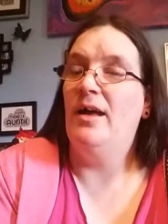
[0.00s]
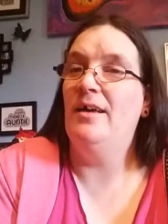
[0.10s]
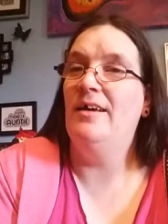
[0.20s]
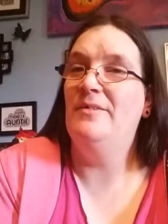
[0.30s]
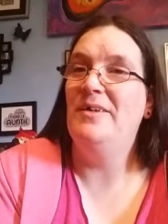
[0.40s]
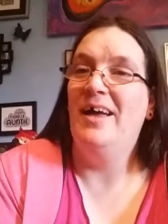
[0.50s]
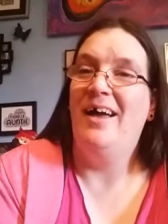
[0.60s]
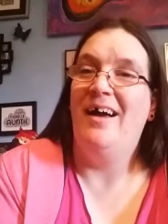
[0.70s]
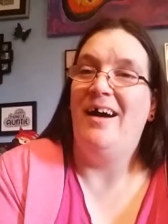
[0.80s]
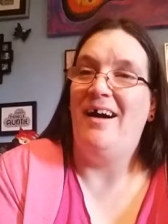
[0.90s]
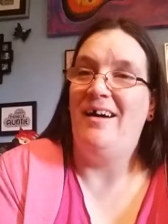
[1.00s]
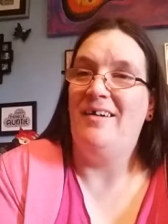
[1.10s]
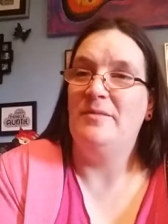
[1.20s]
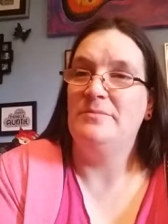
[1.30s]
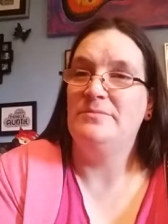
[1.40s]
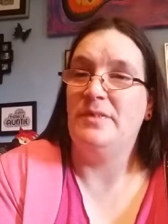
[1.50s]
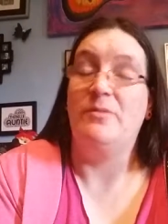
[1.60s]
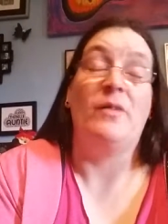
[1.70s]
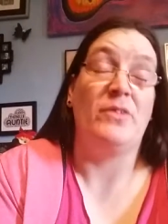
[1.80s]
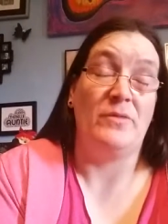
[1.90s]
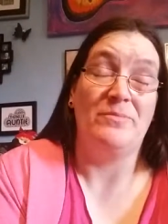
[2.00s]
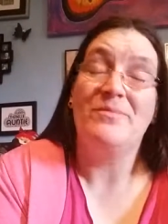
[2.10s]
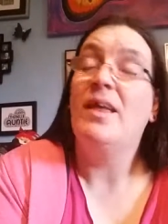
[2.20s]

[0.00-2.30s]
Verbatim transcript: um, I'm five seven.